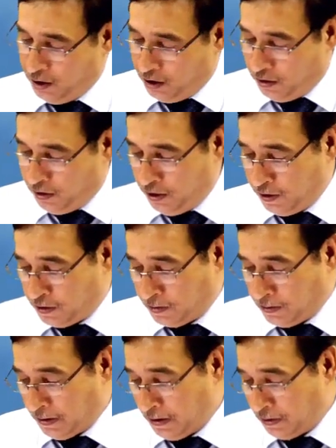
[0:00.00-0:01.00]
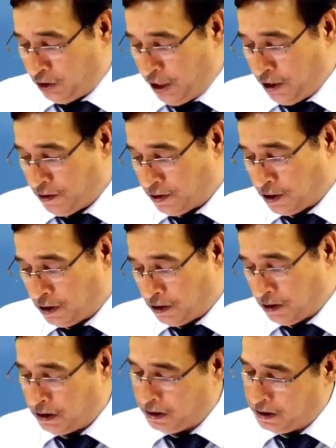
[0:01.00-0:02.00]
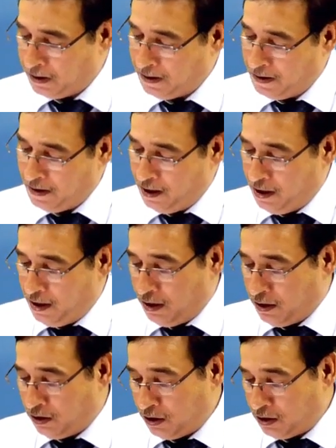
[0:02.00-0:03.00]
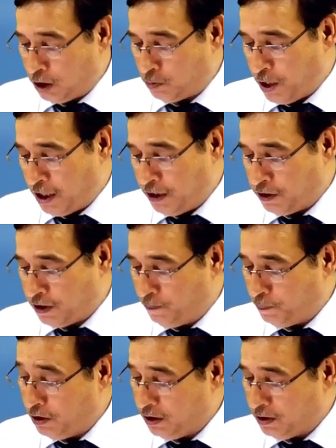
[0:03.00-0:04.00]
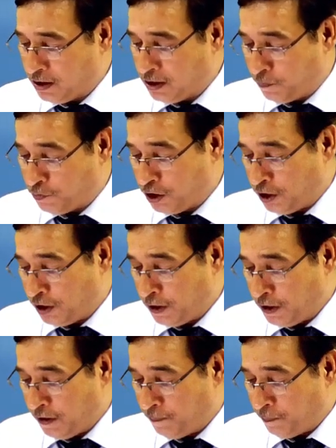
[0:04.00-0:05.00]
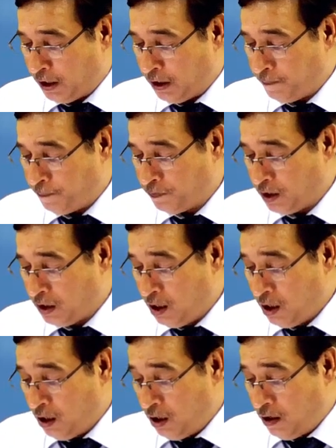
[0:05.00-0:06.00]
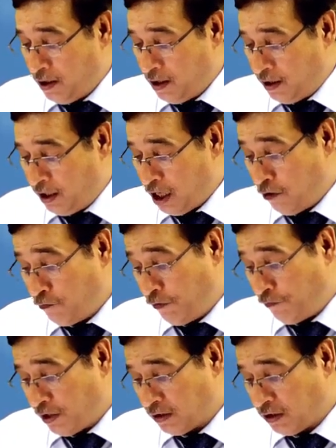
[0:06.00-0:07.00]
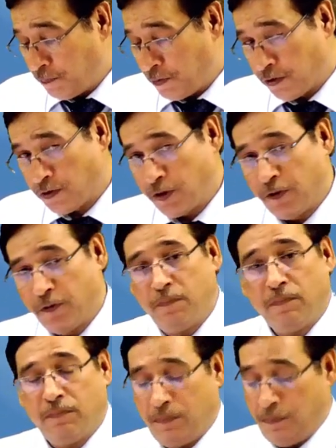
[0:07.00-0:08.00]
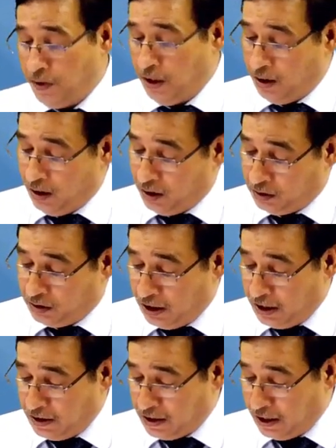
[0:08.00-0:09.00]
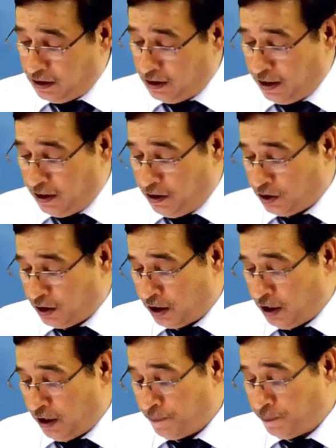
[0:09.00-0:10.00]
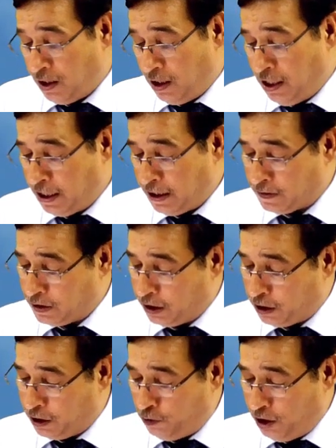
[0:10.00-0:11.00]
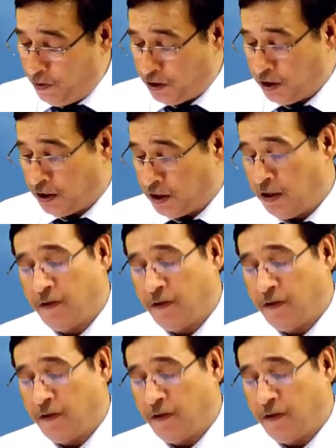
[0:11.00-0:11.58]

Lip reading: Yes, sir. Thanks. This is parent company, this is subsidiary company. Now we further presume there is another entity, let us say Q Limited